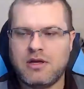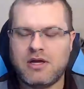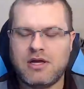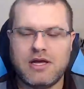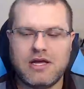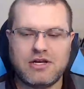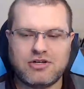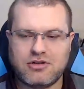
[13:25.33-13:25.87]

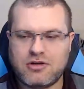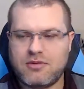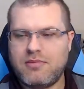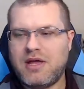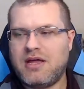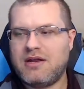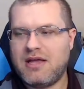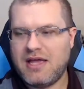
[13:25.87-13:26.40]
He should
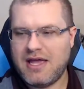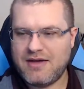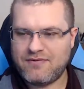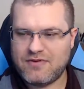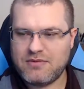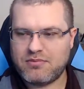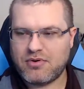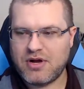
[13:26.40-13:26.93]
command a
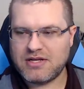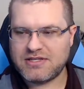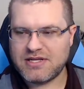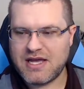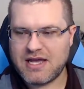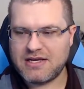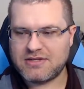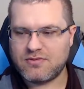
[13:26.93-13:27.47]
hefty price
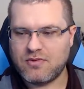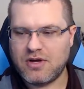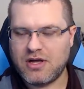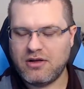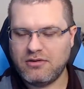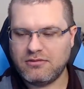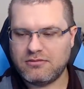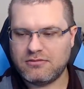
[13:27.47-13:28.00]
tag as
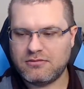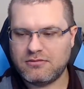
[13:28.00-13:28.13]
well.